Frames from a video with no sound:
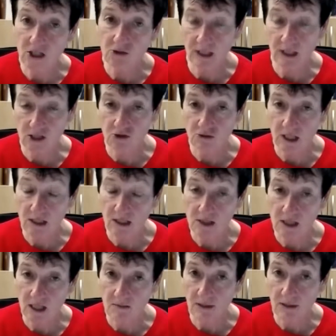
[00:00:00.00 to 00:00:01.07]
to our strengths
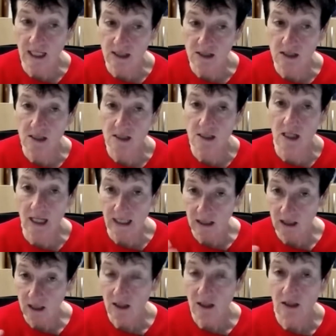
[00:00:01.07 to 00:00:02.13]
in places like
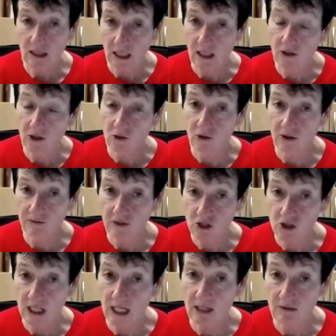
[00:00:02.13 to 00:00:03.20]
the north of
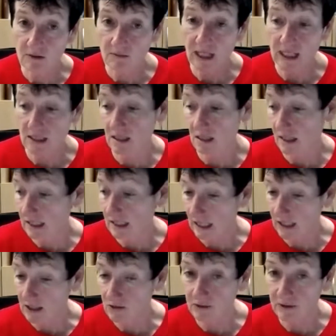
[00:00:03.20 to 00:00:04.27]
Australia and places like
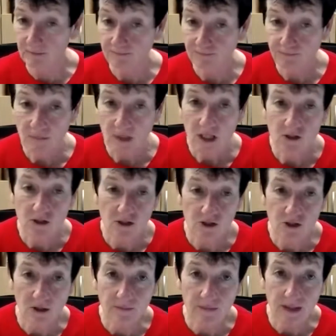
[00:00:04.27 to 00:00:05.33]
Townsville. So I'll
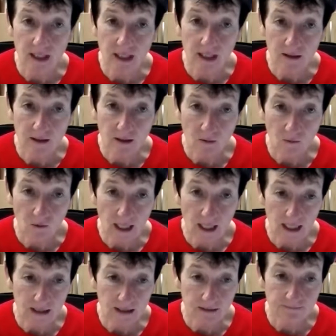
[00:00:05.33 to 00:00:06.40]
stop there,
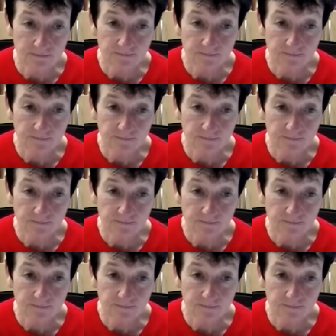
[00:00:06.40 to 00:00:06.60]
Wade, and